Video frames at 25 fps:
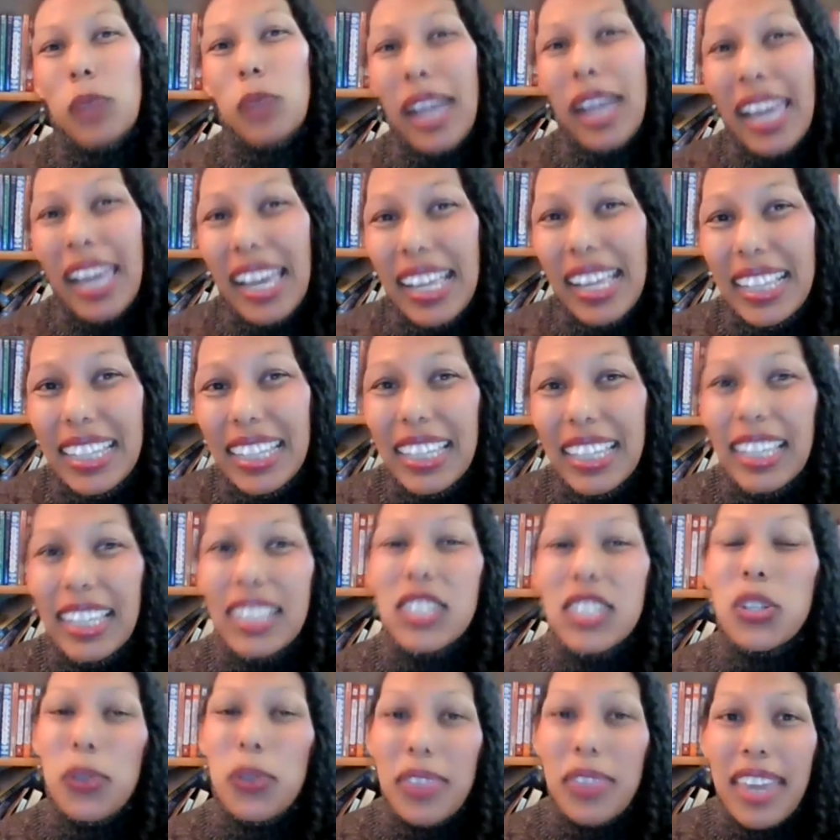Well,
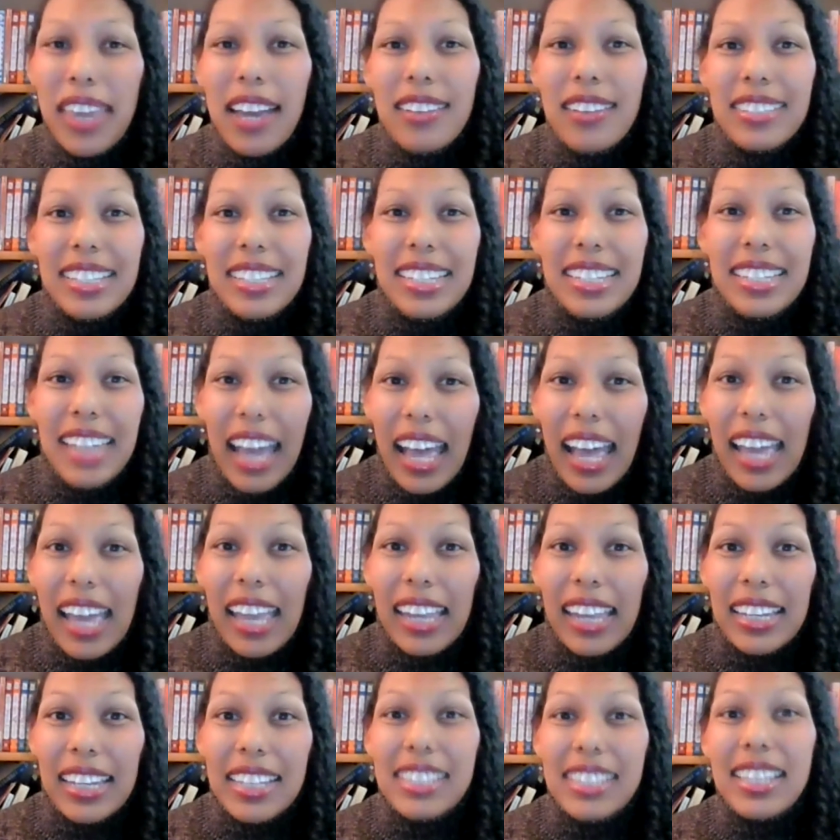in
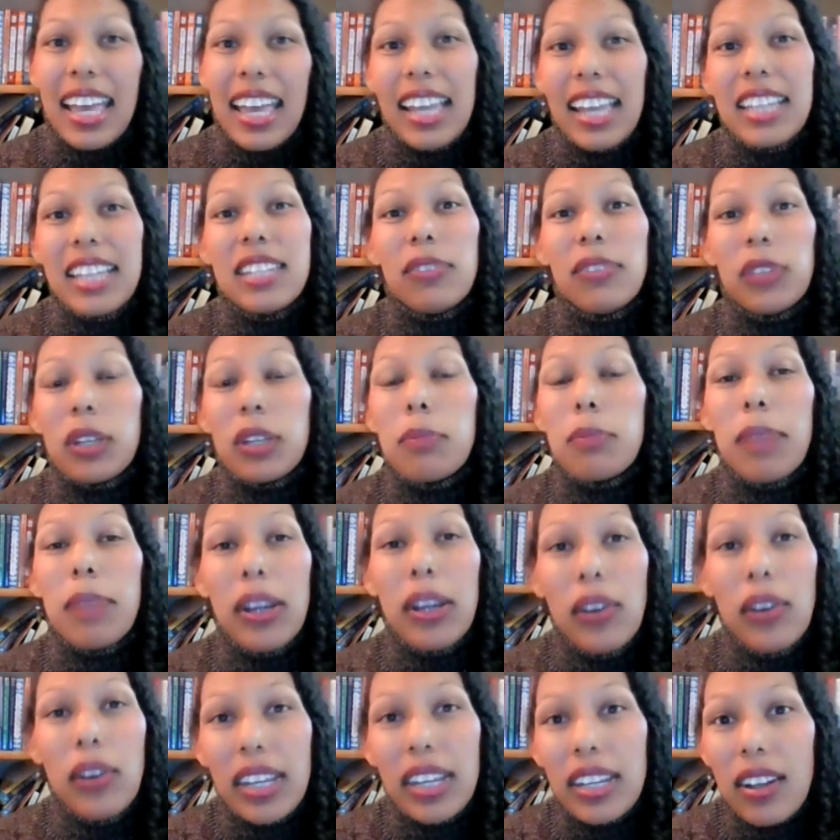2009, a Scientific
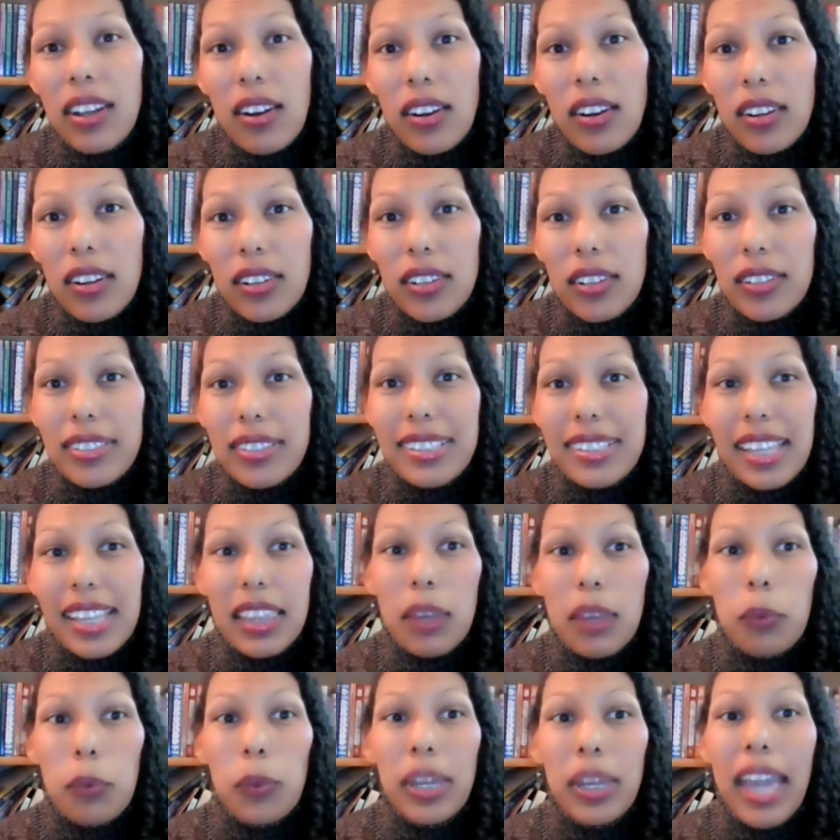American article
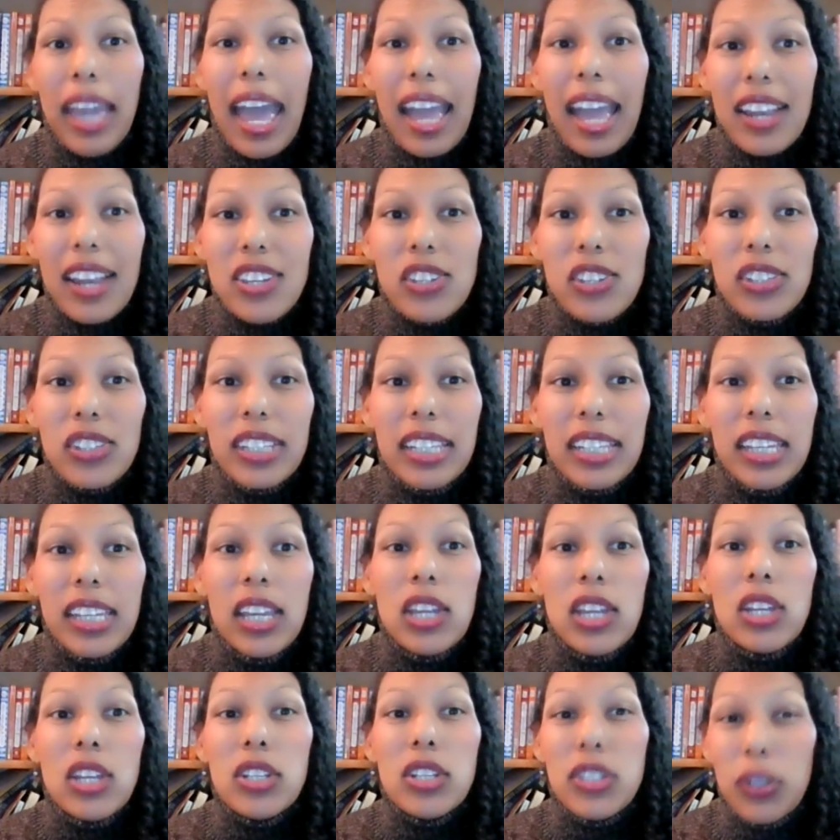said that we actually
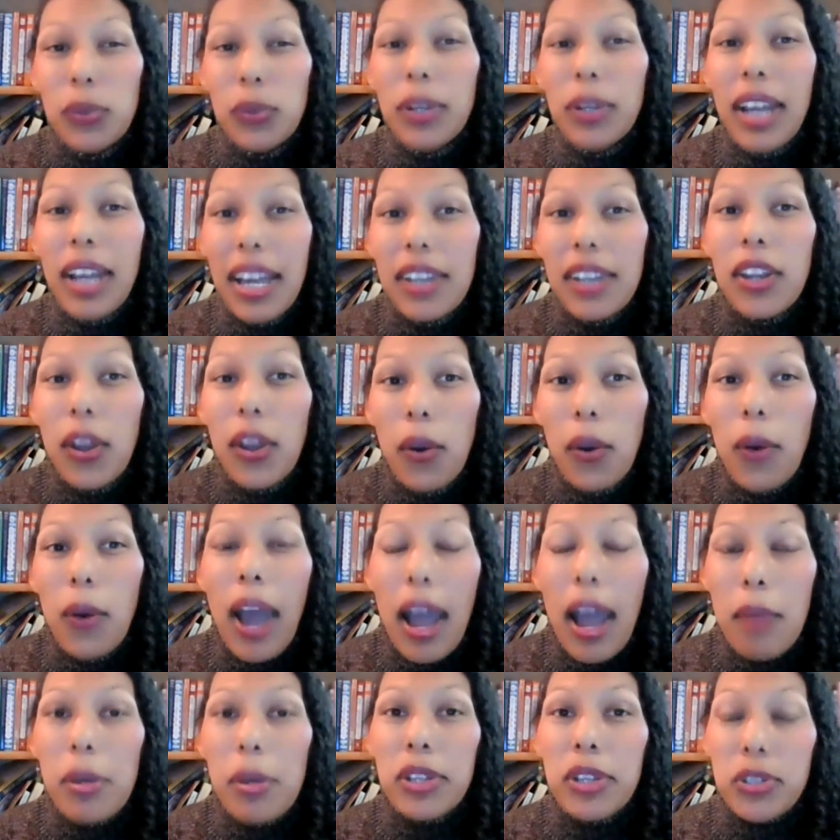do not know
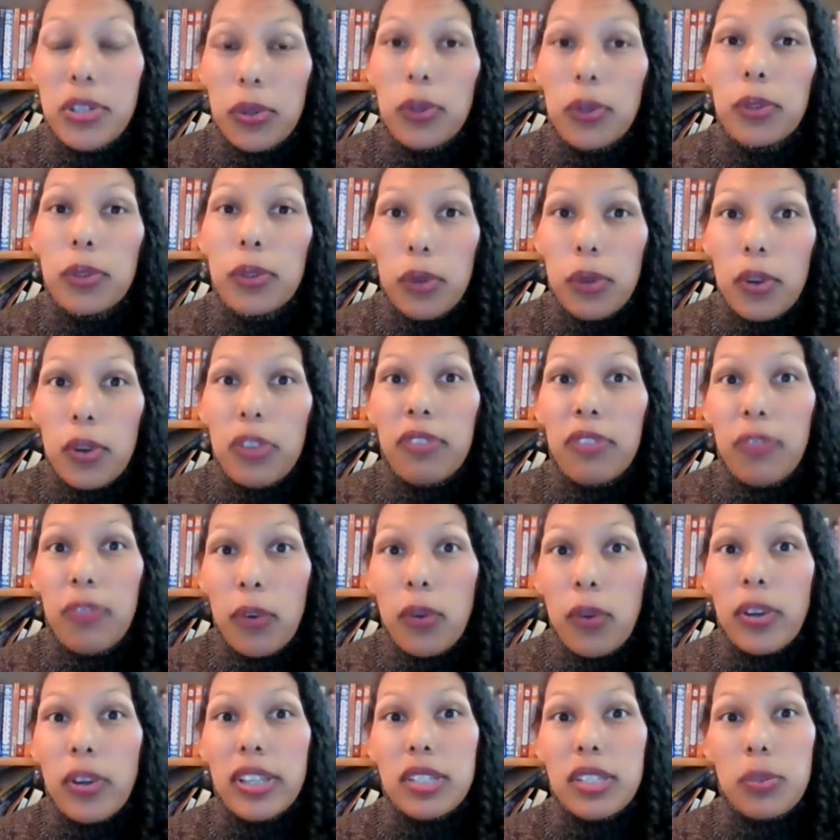how much old growth
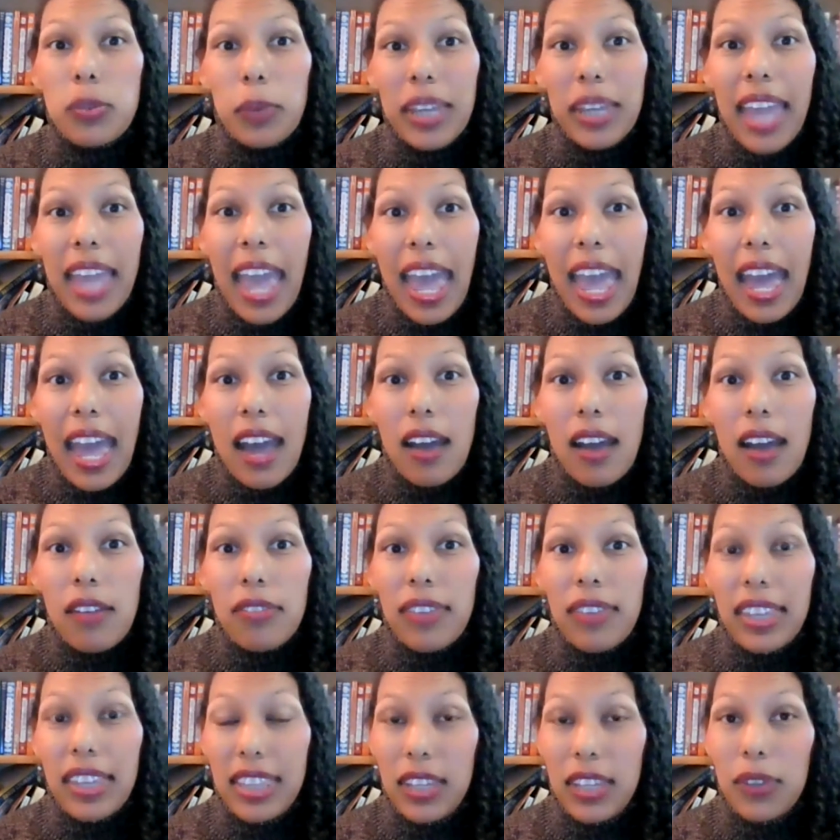forest we
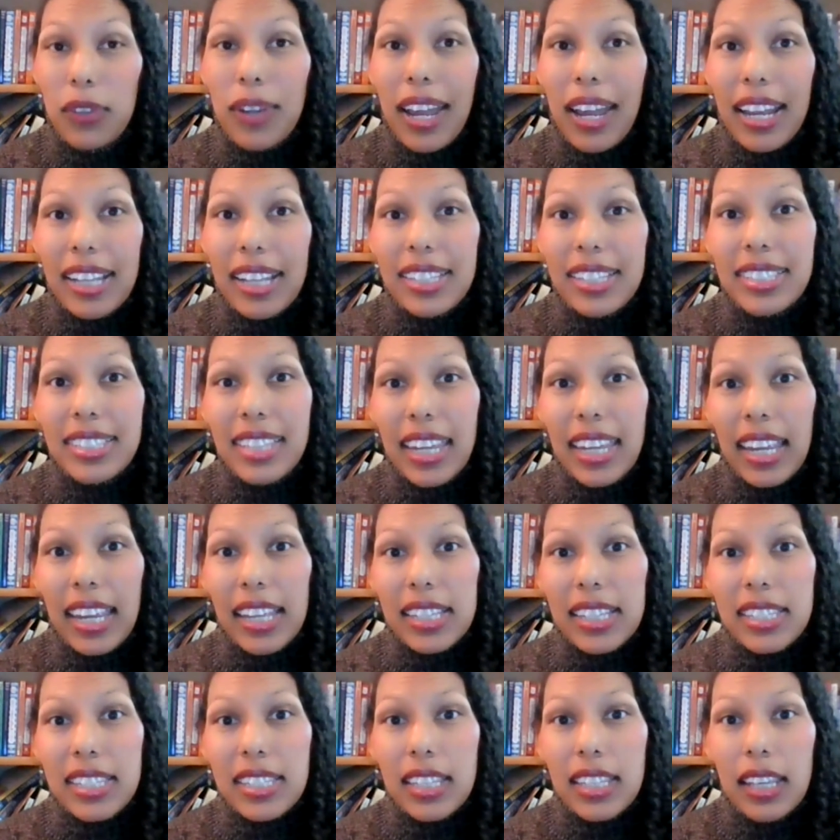have in the United
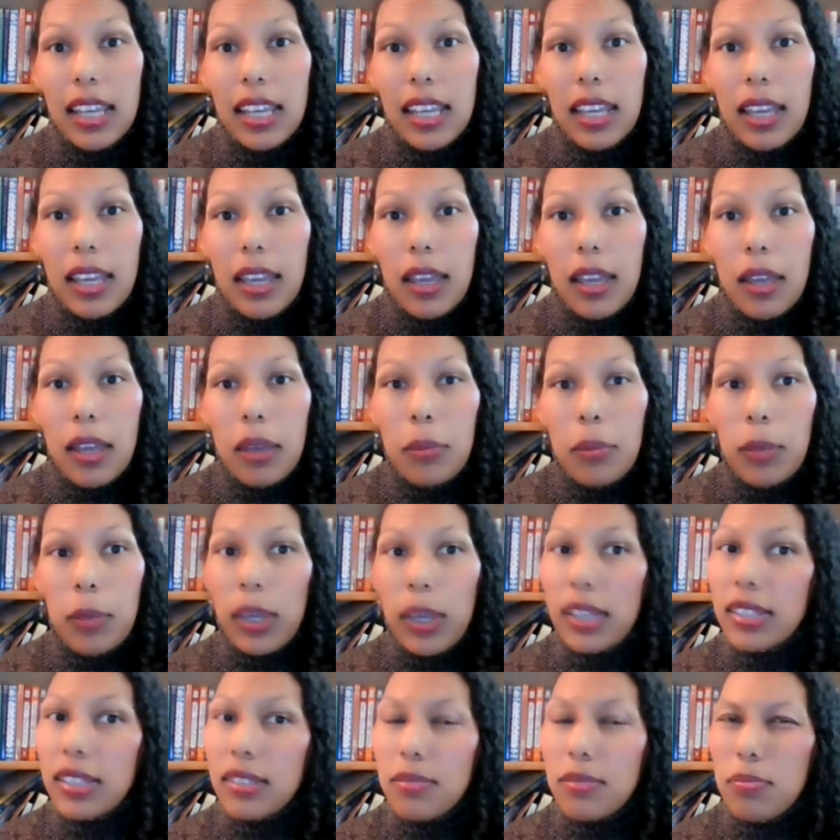States,
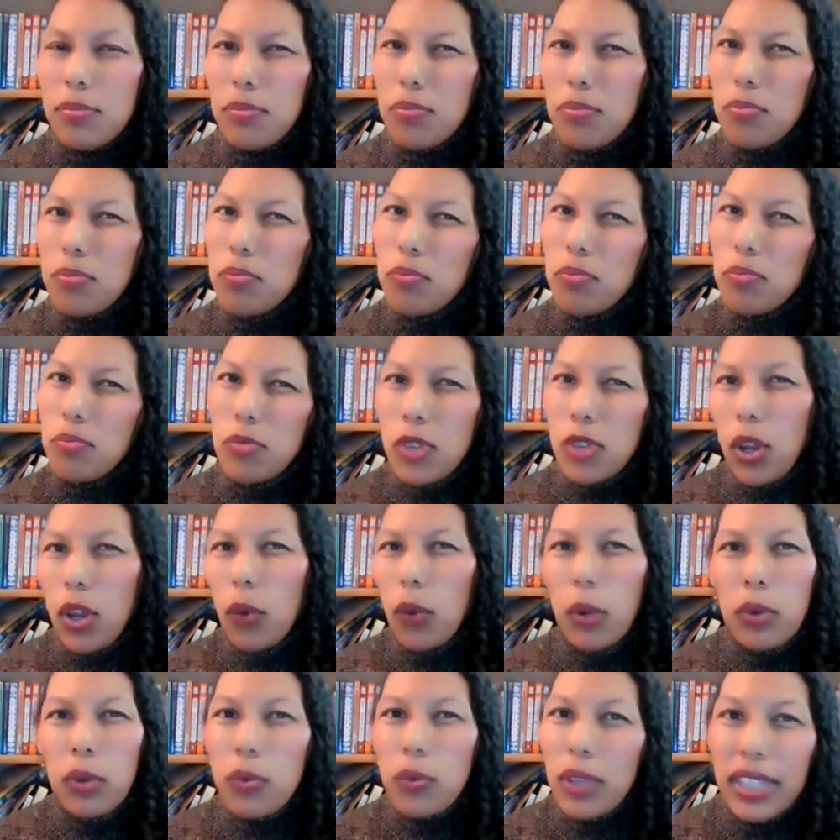because
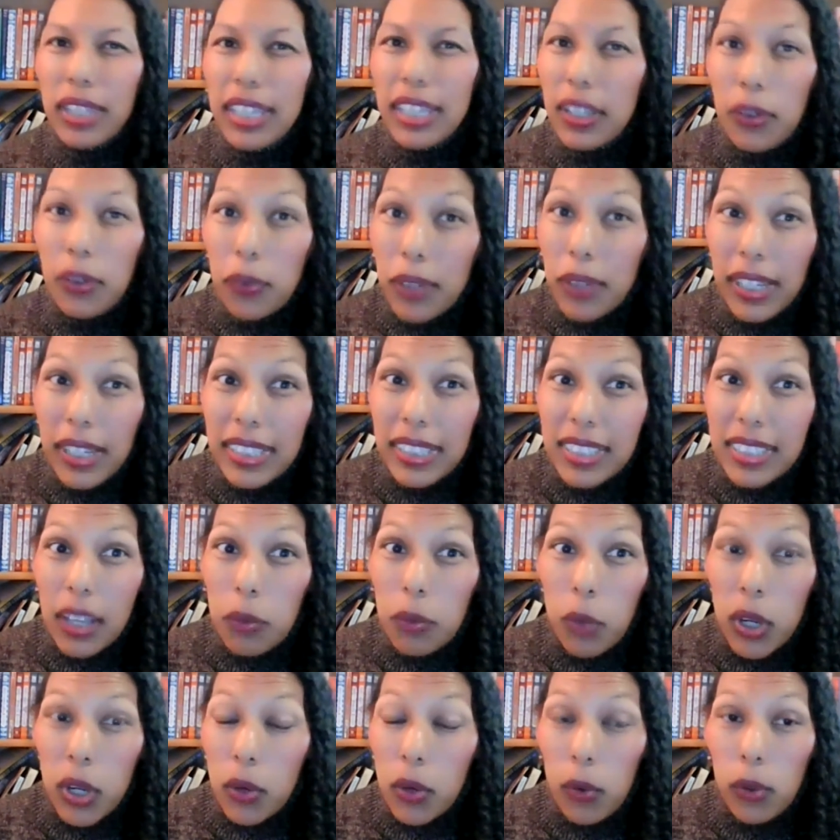no one really agrees
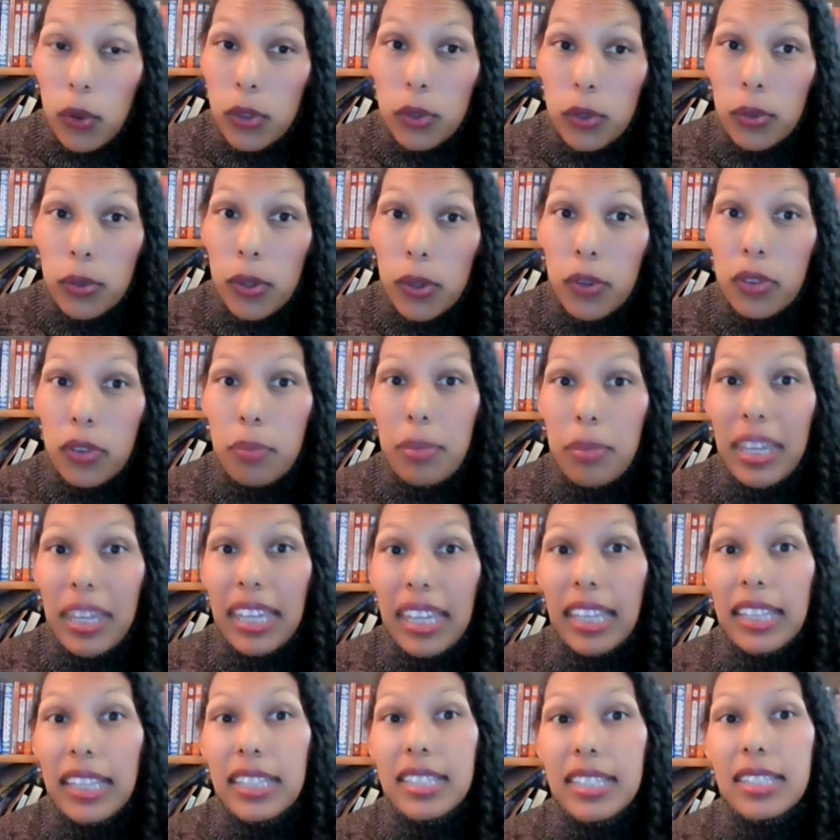on what old growth
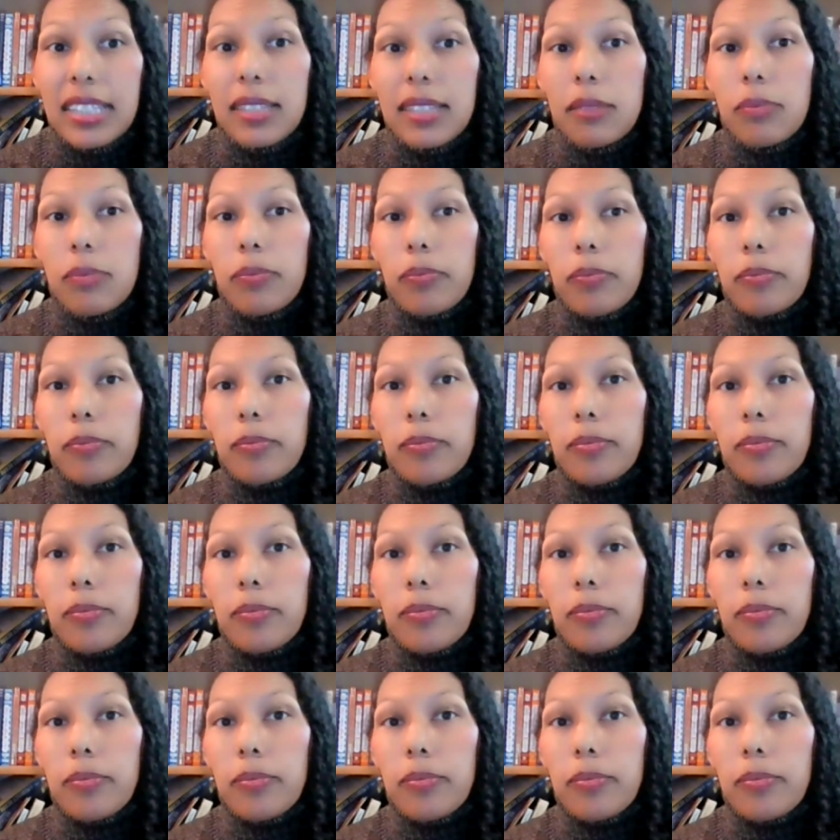means.